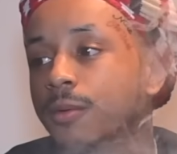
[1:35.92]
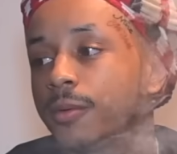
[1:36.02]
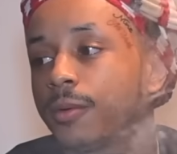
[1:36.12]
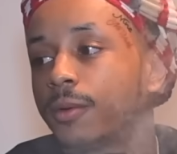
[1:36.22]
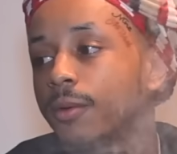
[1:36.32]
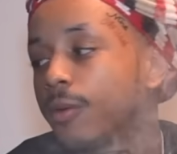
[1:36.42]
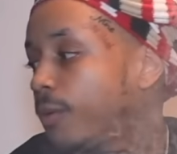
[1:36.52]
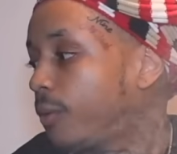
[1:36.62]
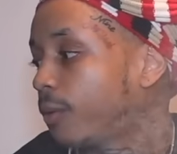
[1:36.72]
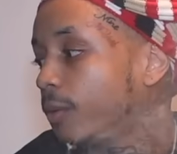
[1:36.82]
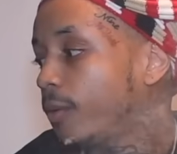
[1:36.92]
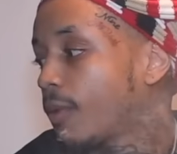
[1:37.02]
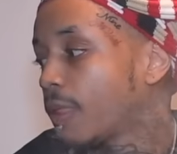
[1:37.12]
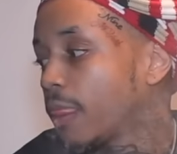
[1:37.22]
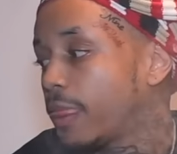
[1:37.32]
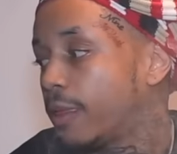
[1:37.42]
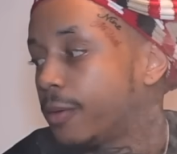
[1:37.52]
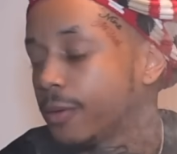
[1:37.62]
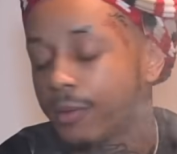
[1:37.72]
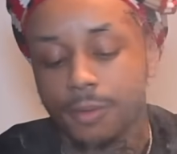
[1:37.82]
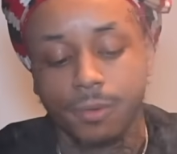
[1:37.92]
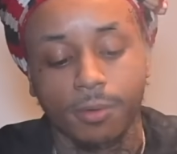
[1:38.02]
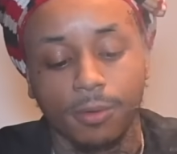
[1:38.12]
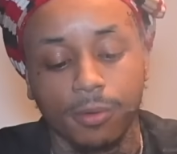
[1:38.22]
Nothing is said.